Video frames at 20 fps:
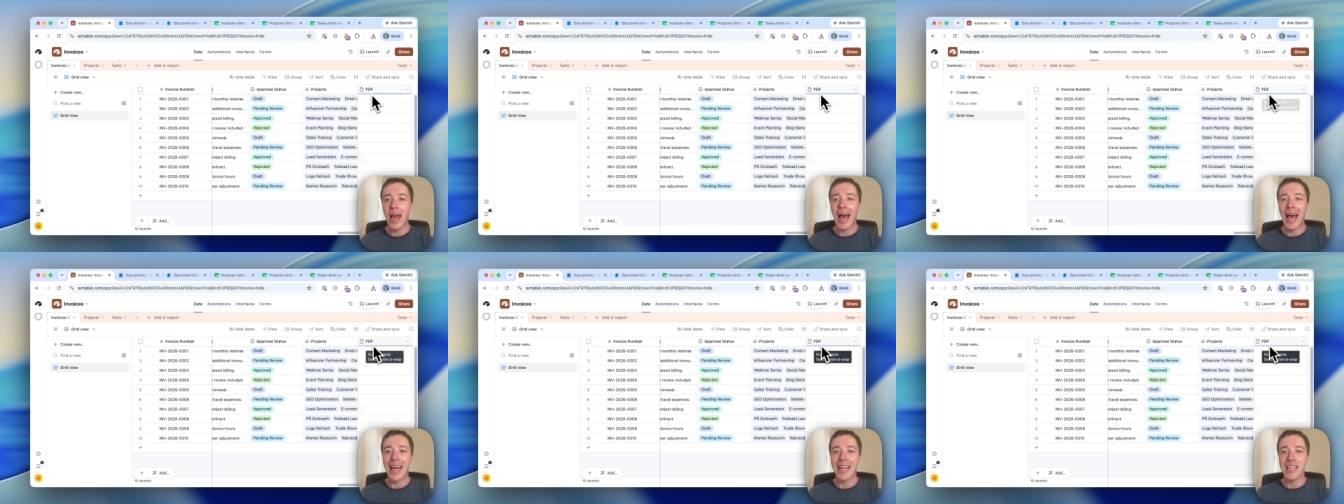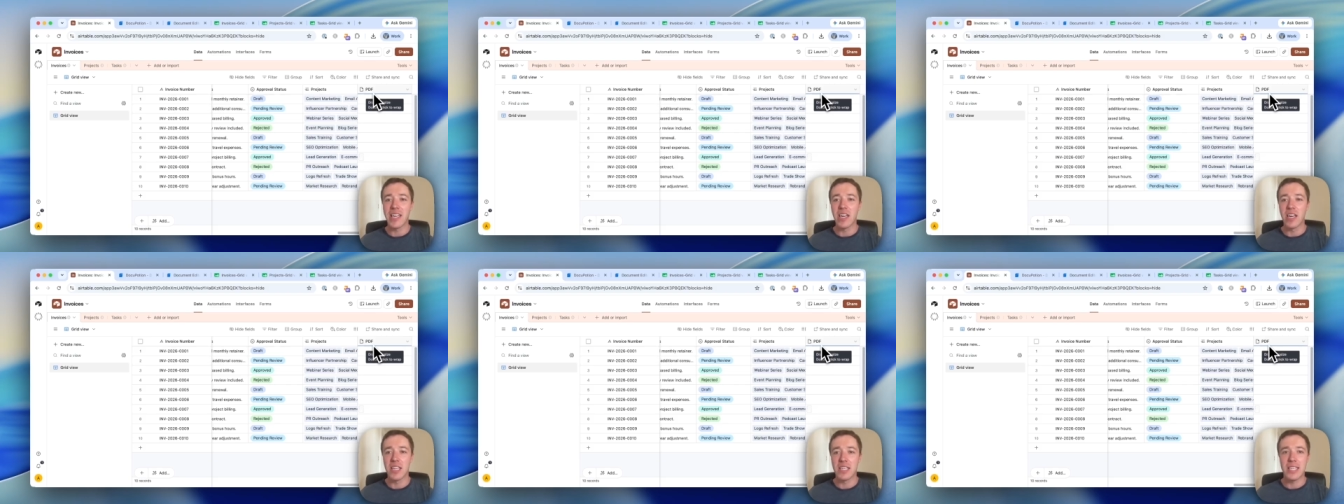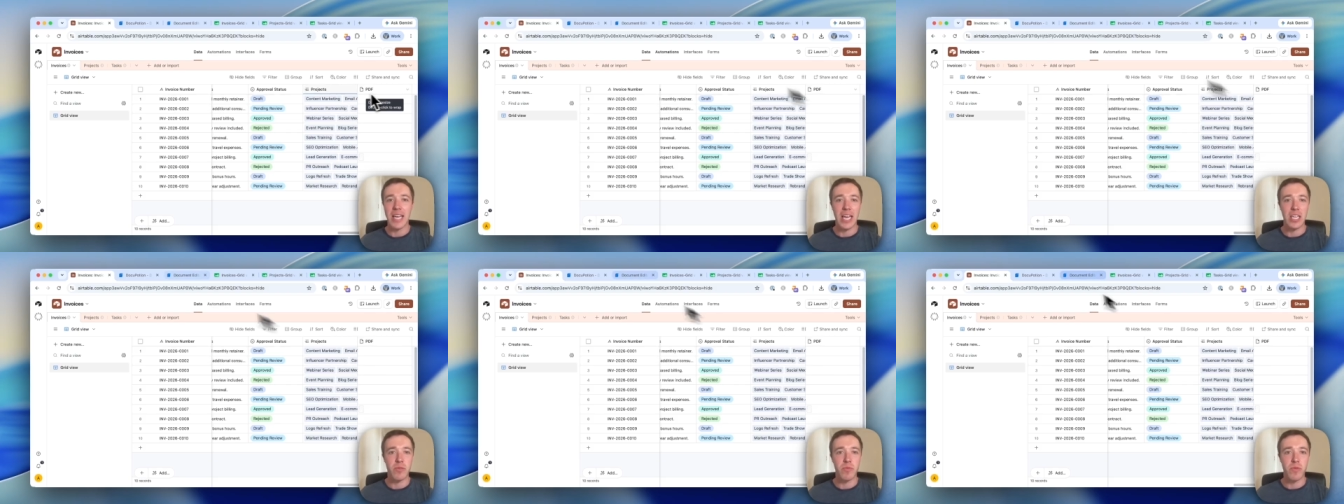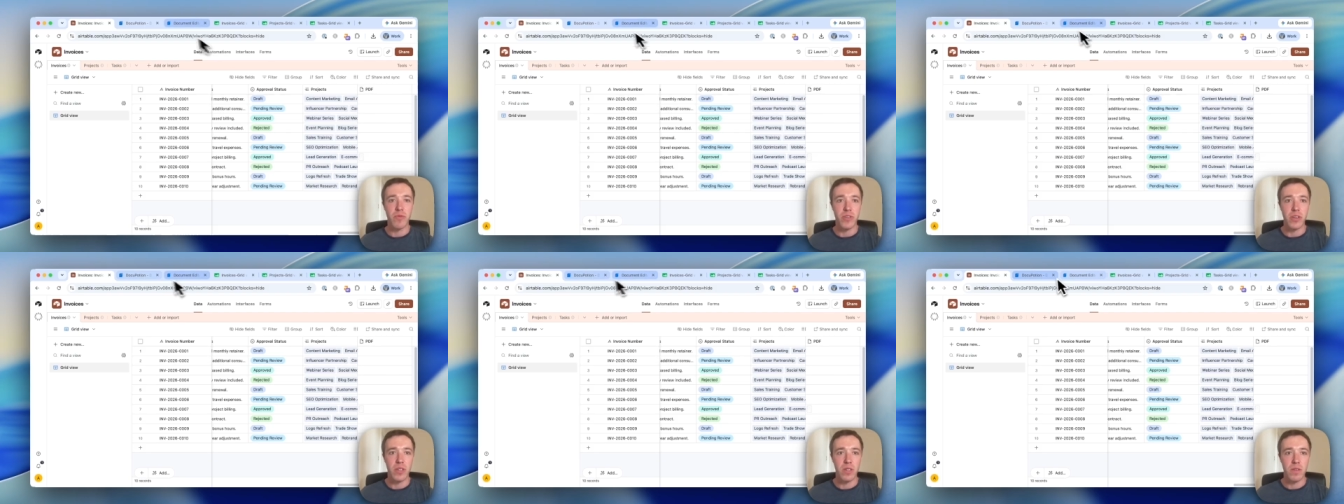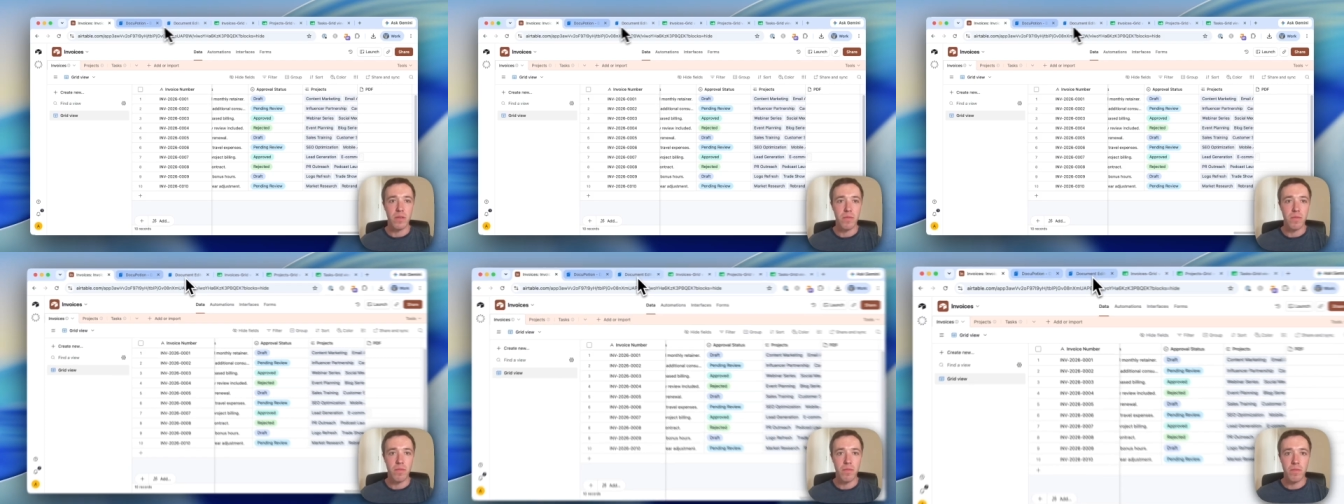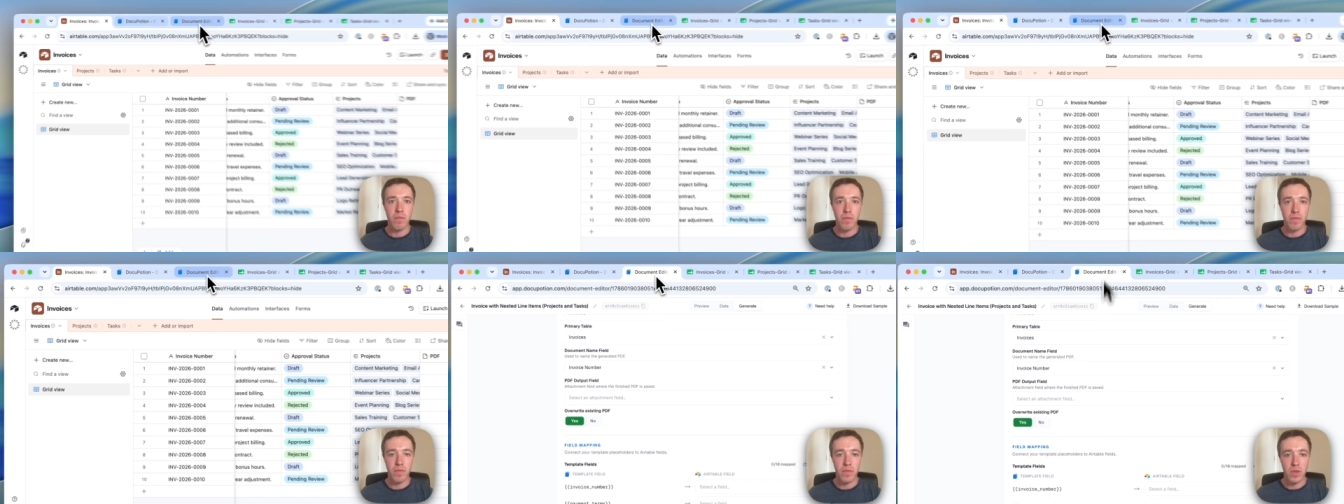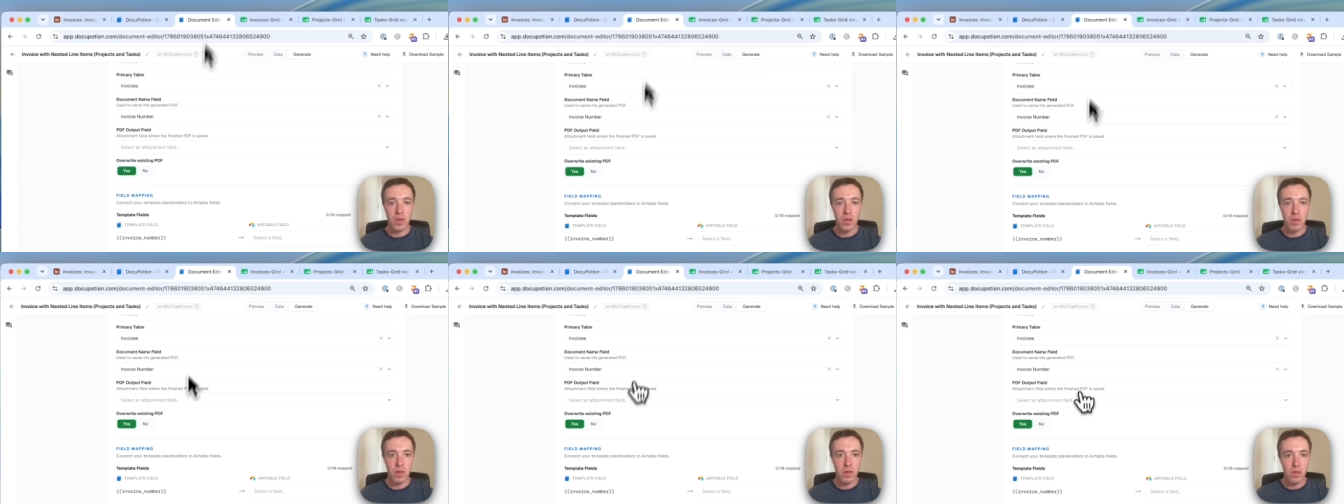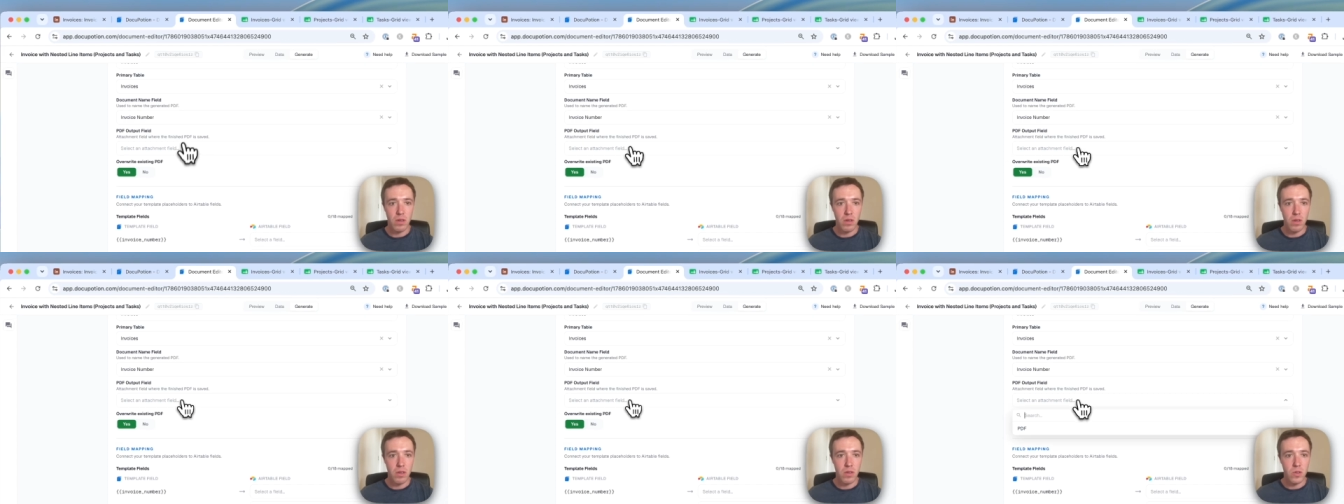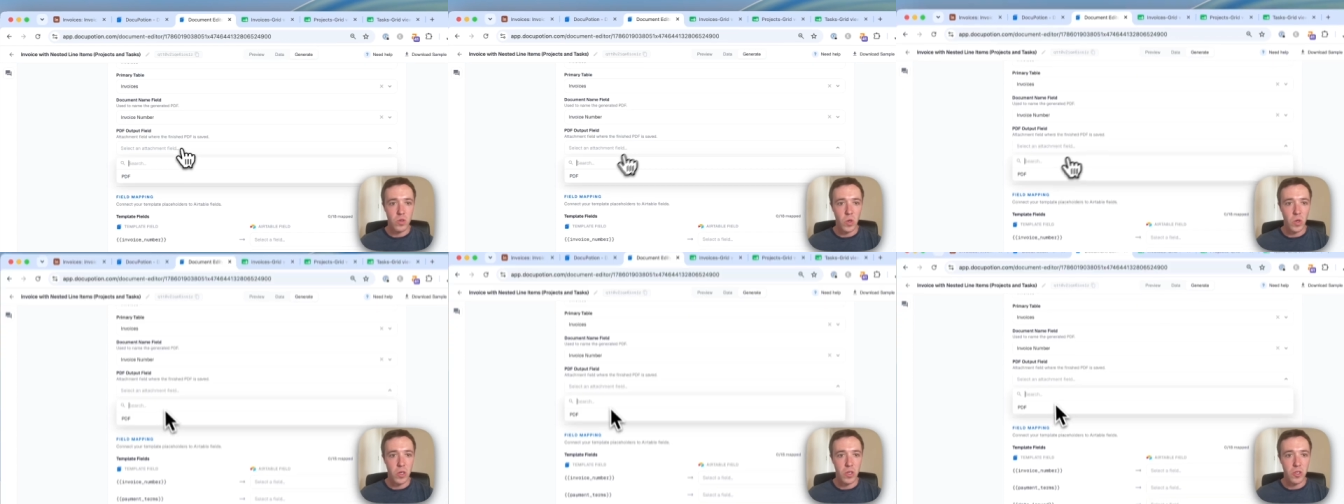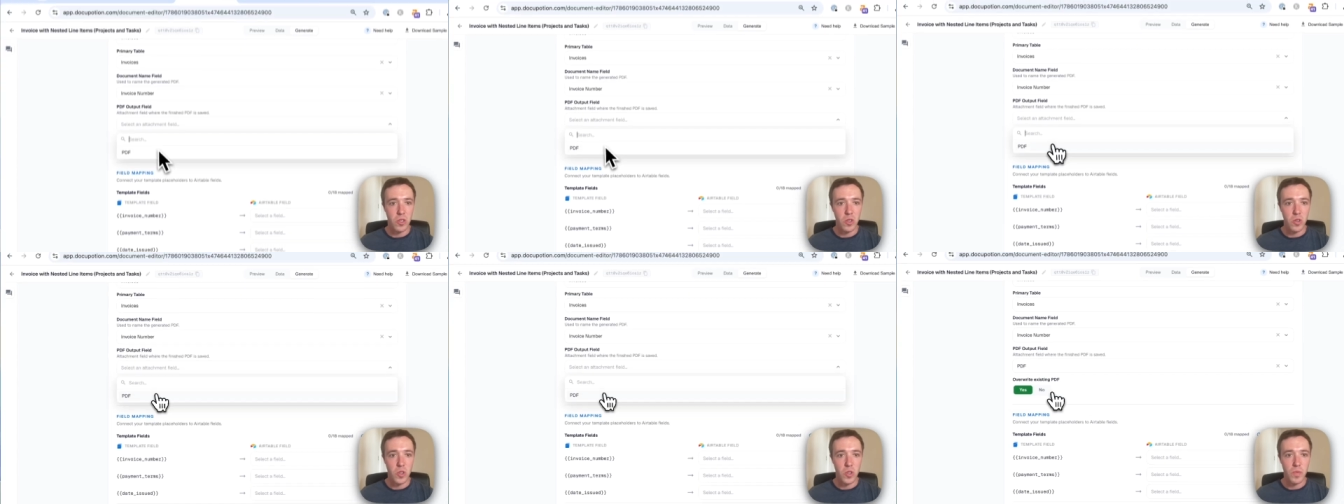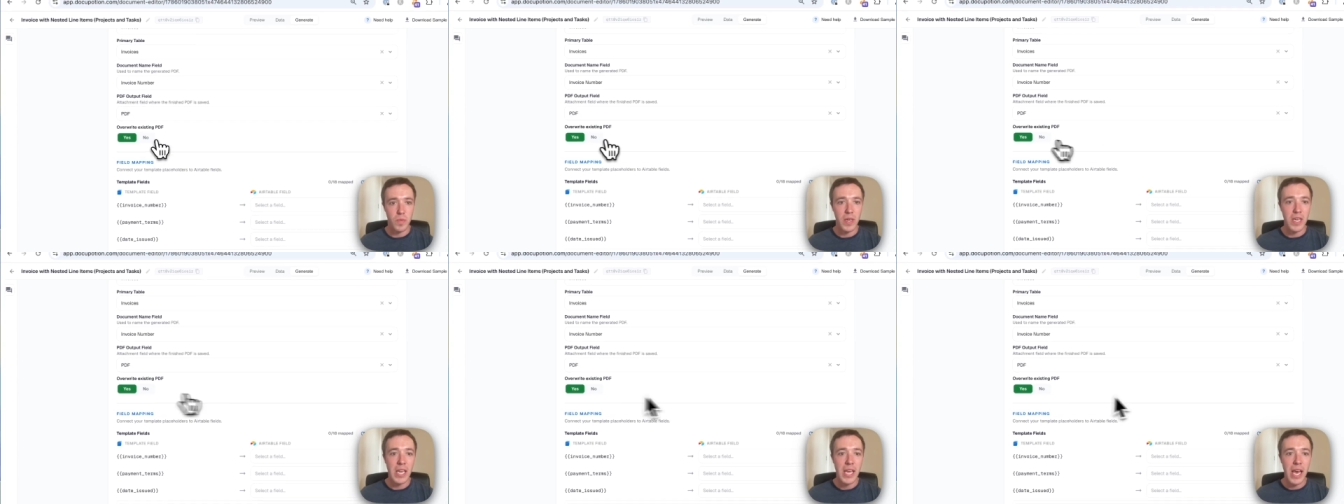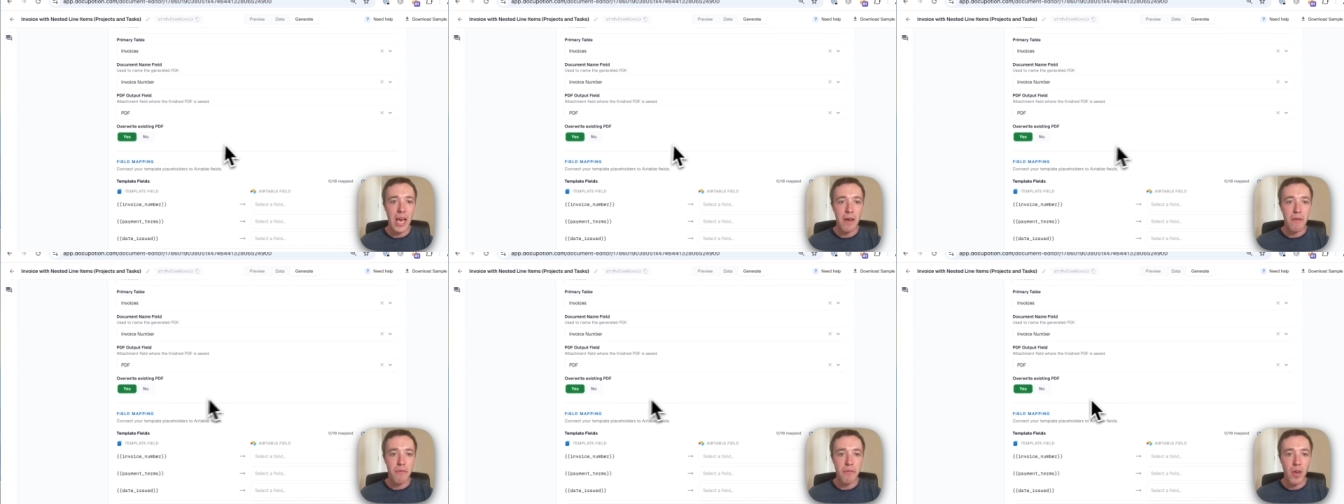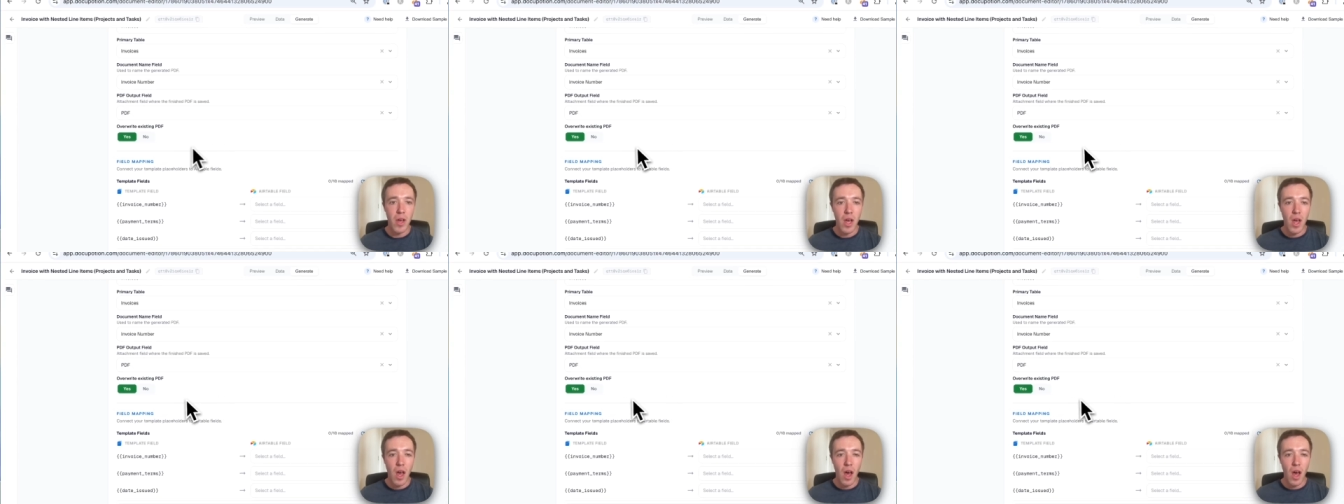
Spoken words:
add in an attachment field. So I'm going to choose PDF.